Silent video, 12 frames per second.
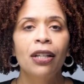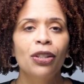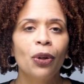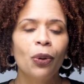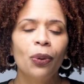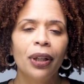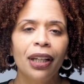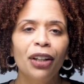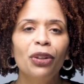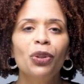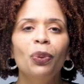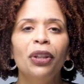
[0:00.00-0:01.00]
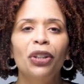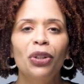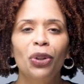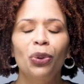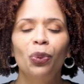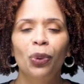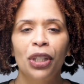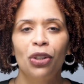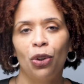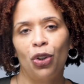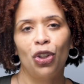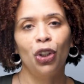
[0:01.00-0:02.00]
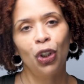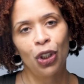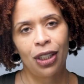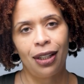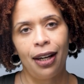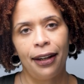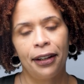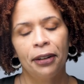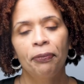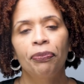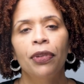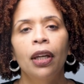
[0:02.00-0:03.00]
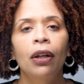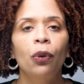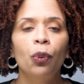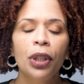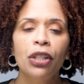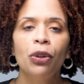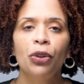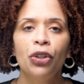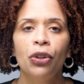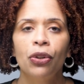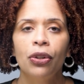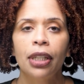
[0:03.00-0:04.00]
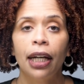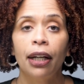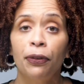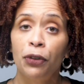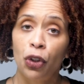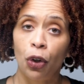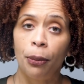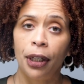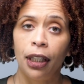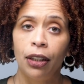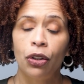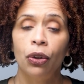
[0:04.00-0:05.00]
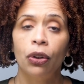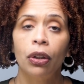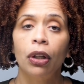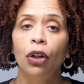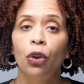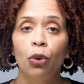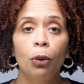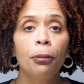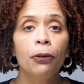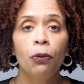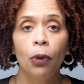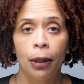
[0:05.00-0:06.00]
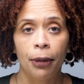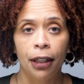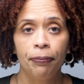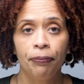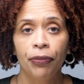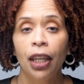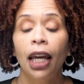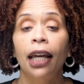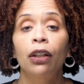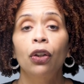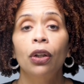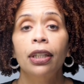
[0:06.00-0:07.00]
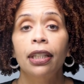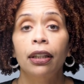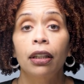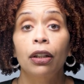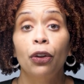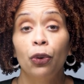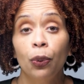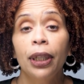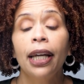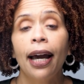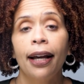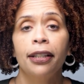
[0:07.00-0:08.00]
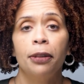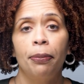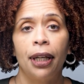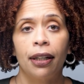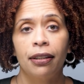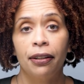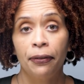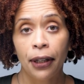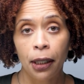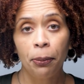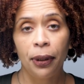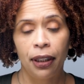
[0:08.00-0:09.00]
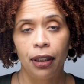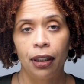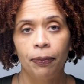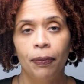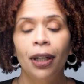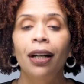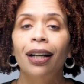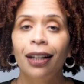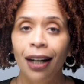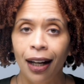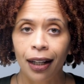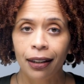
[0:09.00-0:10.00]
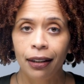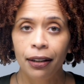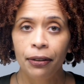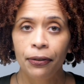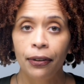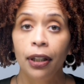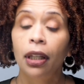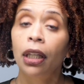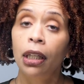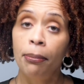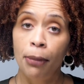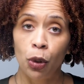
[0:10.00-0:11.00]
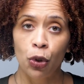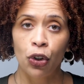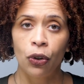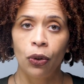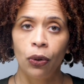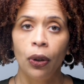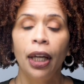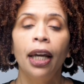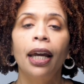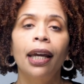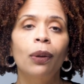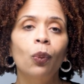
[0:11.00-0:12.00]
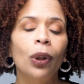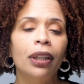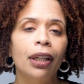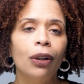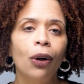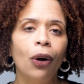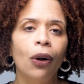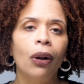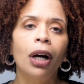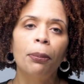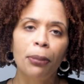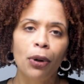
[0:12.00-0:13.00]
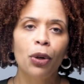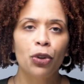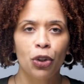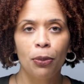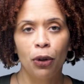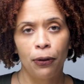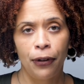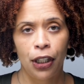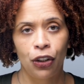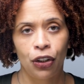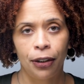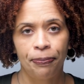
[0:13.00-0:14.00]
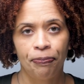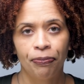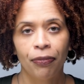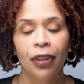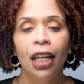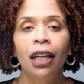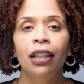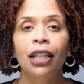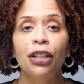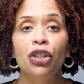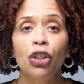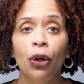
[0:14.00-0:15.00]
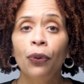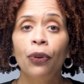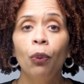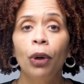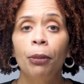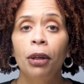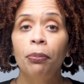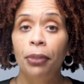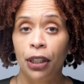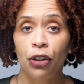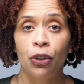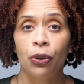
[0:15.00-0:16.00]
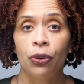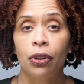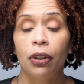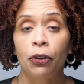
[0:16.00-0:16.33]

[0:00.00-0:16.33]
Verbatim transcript: So here's what the new research looks like. Researchers of Germany took a group of women and looked at three aspects of empathy cognitive, emotional, and what they call approach motivation. They showed the women pictures